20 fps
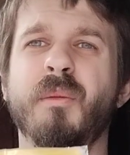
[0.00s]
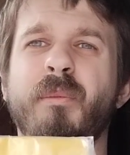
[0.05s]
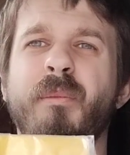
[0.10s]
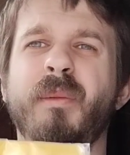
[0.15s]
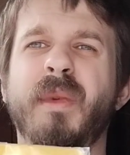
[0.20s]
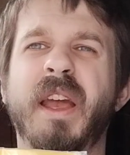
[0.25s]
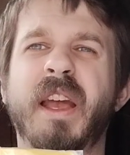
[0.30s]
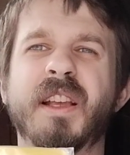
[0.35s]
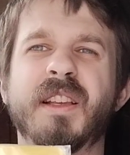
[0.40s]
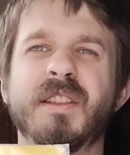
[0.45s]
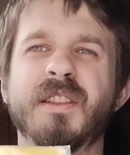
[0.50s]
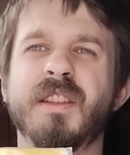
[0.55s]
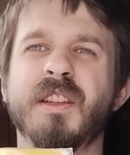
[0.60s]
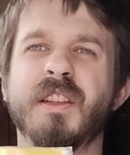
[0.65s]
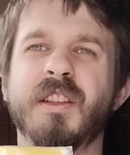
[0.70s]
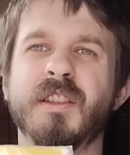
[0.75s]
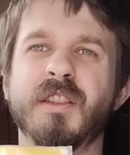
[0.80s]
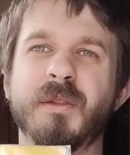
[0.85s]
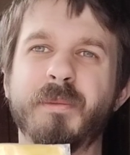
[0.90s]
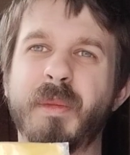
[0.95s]

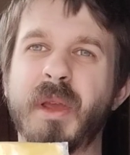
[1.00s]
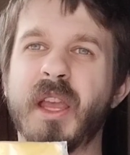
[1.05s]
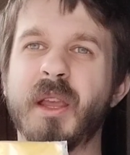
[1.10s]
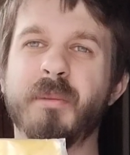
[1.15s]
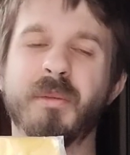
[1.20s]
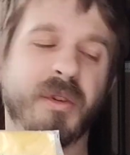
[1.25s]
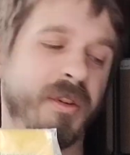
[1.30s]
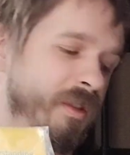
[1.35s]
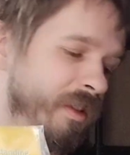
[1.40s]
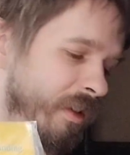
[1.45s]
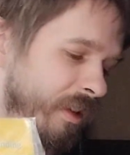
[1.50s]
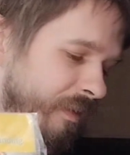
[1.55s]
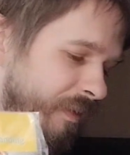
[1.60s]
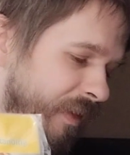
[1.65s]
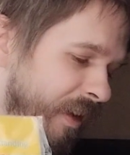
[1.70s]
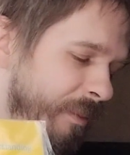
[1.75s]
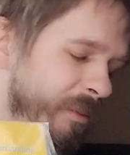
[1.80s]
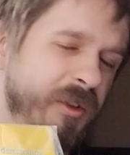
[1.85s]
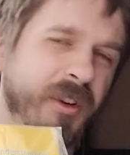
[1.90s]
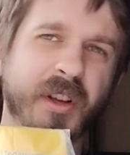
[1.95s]
magazines, paper,
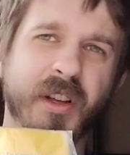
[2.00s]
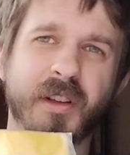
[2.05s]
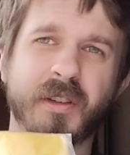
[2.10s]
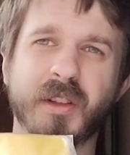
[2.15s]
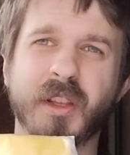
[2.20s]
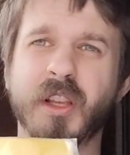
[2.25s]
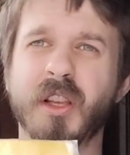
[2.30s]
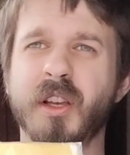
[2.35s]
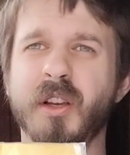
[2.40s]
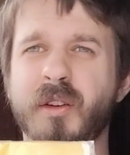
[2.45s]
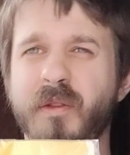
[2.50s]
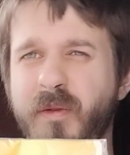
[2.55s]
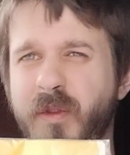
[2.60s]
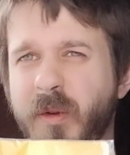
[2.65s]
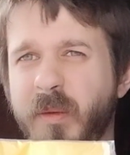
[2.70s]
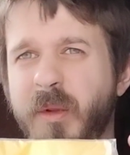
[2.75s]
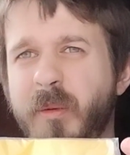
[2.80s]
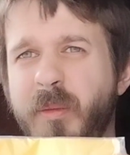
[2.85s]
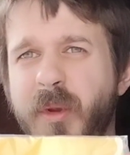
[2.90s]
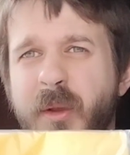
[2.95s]
ephemera
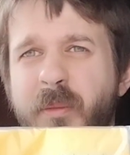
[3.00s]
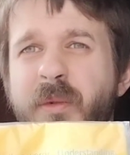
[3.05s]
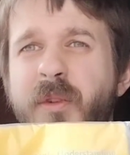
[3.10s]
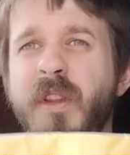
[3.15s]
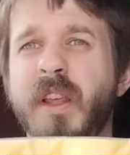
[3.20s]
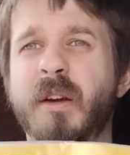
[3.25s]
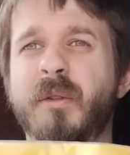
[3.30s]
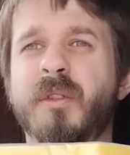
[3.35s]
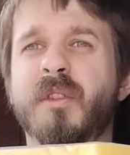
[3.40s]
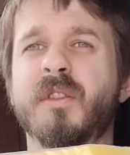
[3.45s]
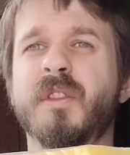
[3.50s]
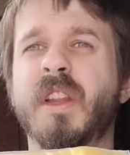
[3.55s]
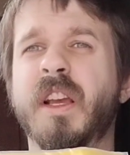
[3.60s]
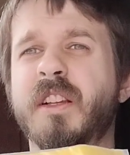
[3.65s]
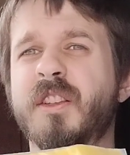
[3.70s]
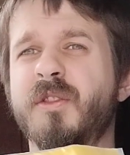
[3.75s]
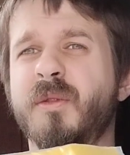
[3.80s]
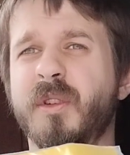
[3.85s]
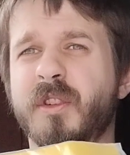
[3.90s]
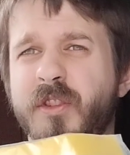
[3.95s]
from the people that were
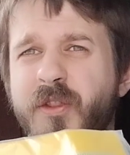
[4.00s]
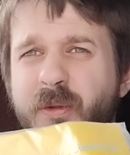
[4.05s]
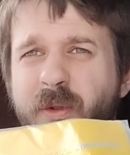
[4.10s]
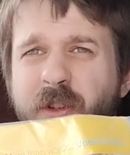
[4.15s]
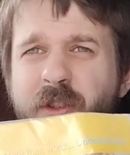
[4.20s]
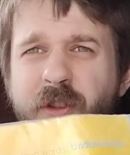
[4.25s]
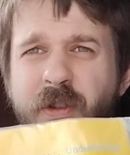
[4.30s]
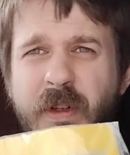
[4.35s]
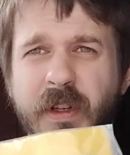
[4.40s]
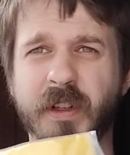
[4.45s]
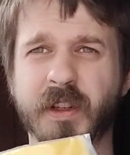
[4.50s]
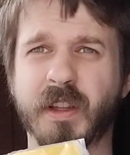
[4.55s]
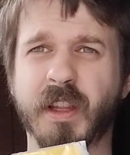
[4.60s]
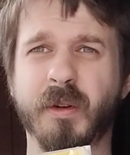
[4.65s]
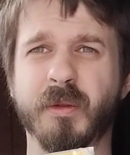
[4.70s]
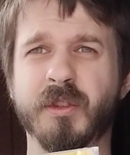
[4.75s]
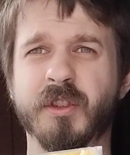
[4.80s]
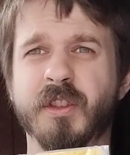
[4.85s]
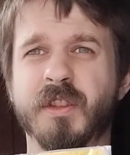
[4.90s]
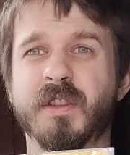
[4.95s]
next to our storage unit.
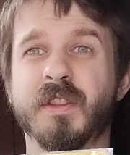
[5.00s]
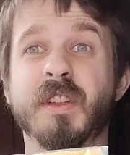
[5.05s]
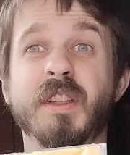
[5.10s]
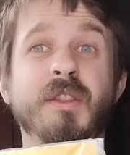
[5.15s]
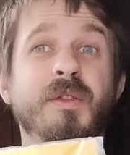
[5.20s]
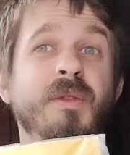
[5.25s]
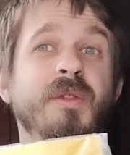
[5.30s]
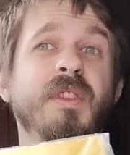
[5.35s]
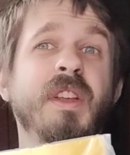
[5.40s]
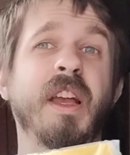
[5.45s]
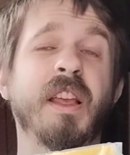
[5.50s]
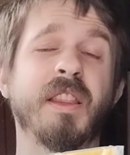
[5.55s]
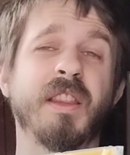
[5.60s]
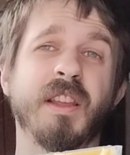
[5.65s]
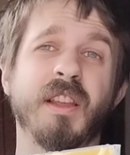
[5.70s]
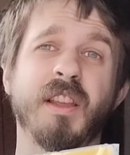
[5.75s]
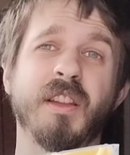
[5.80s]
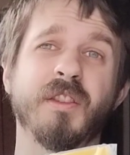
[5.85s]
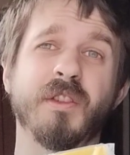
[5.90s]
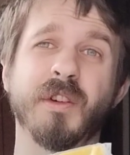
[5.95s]
They were this was, I
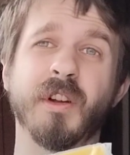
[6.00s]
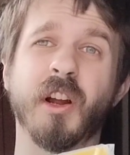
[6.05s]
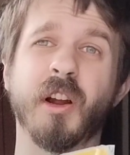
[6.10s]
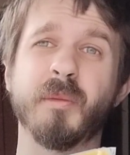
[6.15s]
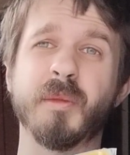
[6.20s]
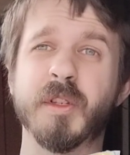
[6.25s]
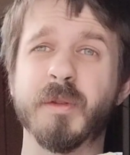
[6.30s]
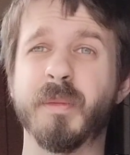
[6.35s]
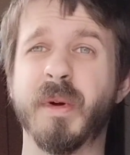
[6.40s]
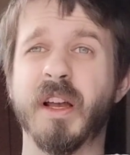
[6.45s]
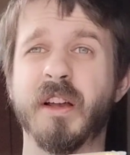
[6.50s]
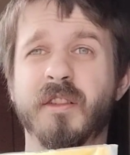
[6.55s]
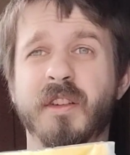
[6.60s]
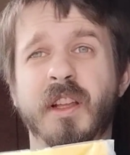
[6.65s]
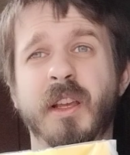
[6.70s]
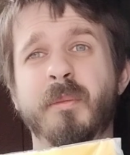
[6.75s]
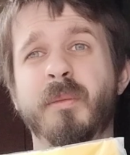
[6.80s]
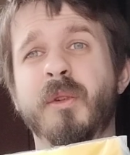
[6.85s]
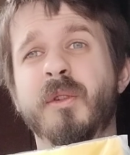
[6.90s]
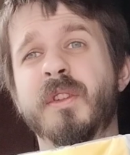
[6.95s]
think, in their garbage pile, and
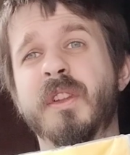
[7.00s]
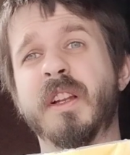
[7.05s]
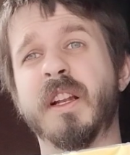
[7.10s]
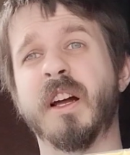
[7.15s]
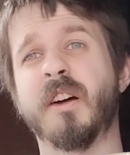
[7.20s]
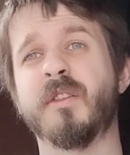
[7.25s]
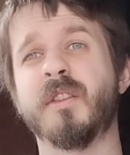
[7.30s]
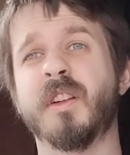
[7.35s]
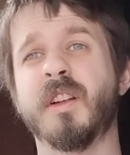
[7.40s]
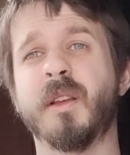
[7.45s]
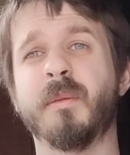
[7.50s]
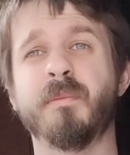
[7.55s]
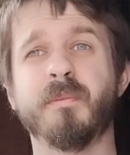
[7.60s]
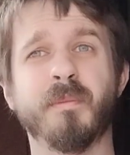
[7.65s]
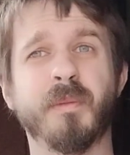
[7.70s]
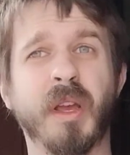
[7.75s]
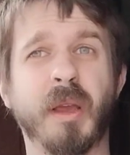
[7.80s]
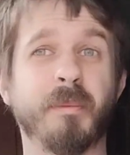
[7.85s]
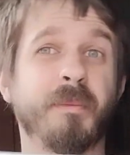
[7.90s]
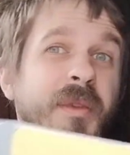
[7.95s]
I pulled it out, and
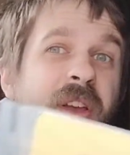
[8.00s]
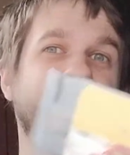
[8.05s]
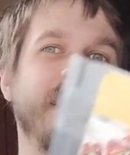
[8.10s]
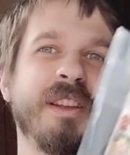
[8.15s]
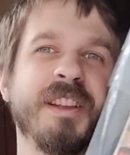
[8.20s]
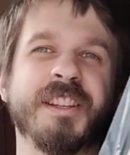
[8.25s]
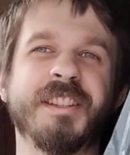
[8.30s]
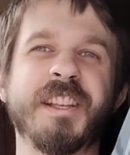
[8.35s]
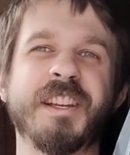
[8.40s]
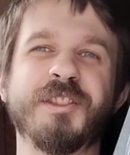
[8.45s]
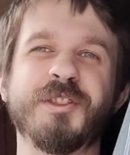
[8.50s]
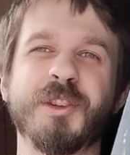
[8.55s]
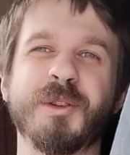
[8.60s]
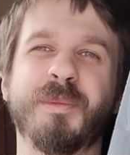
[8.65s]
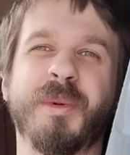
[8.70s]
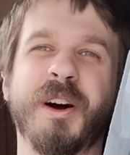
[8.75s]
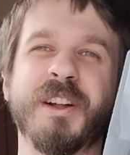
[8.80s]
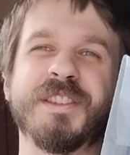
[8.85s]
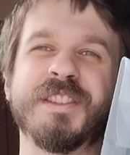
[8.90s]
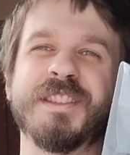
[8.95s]
I essentially
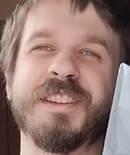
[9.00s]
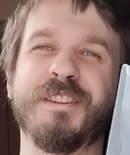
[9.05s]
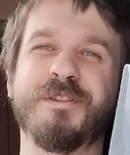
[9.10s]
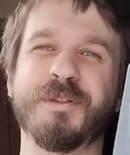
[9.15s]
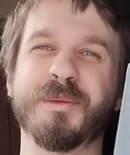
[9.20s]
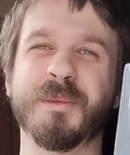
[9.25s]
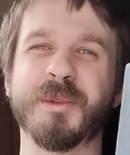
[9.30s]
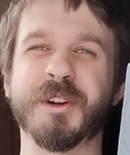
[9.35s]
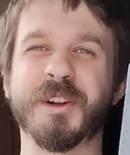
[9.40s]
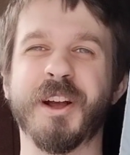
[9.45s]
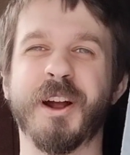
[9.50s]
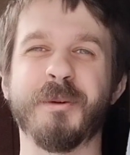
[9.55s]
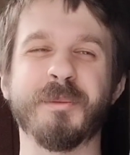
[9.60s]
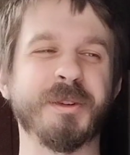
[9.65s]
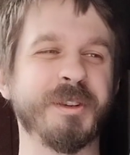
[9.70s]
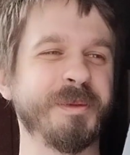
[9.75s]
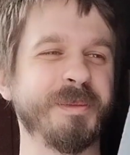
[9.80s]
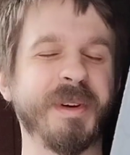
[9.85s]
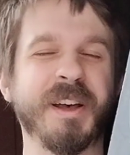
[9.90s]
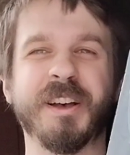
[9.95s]
bought stuff from their
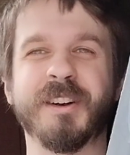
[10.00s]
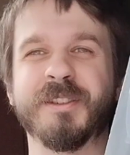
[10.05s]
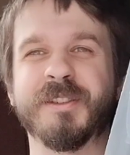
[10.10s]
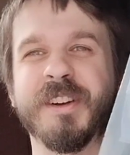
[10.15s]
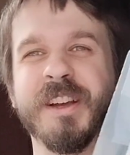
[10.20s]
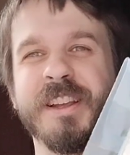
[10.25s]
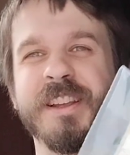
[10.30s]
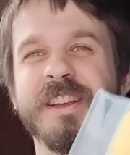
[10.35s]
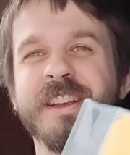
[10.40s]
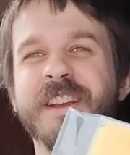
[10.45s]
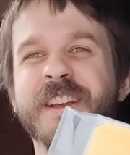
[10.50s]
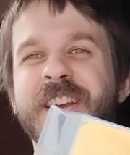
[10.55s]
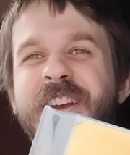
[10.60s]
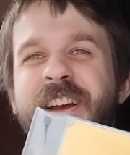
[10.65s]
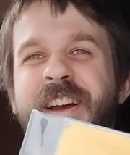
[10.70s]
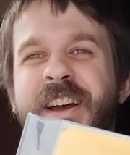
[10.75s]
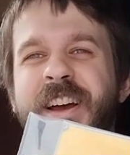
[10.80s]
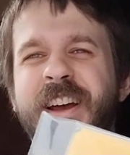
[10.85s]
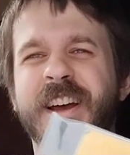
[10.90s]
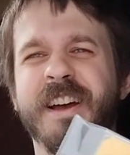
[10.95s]
garbage pile, right?
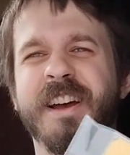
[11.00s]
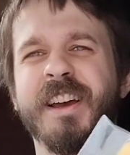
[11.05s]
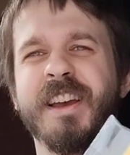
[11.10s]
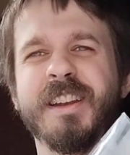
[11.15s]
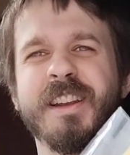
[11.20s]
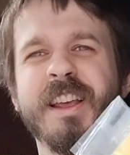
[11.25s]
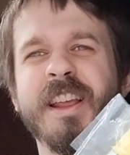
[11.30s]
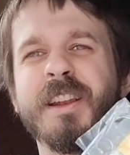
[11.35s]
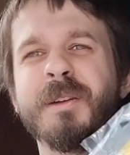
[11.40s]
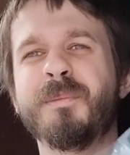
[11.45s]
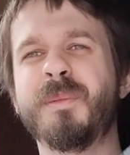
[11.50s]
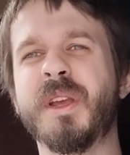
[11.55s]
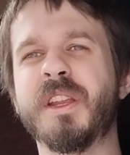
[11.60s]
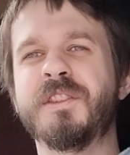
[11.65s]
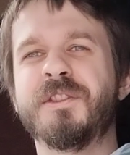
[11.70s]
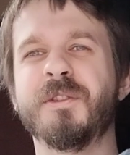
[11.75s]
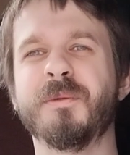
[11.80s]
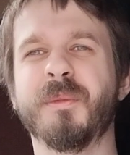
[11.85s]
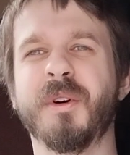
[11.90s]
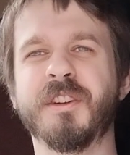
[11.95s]
I didn't pay
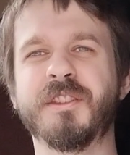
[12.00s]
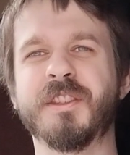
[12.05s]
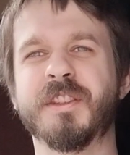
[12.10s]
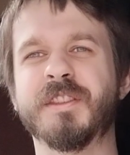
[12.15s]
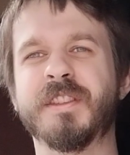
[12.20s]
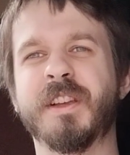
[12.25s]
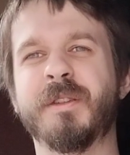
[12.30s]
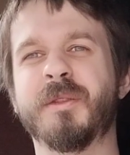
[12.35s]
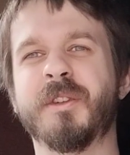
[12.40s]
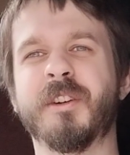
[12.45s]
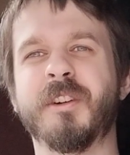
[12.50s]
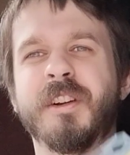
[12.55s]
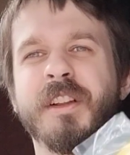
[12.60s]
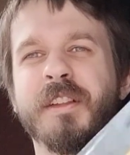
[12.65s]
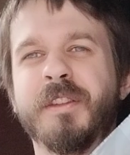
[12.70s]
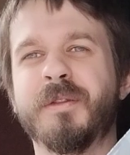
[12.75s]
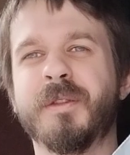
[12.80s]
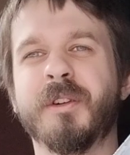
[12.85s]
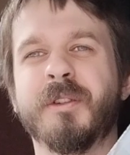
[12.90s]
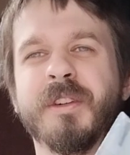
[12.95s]
too much because they were
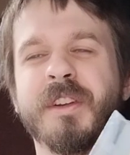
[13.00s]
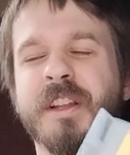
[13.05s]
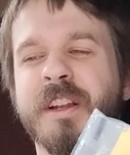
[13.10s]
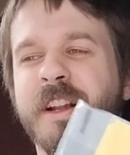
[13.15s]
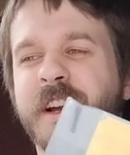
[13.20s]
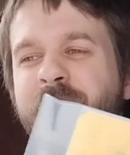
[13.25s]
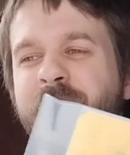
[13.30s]
already throwing it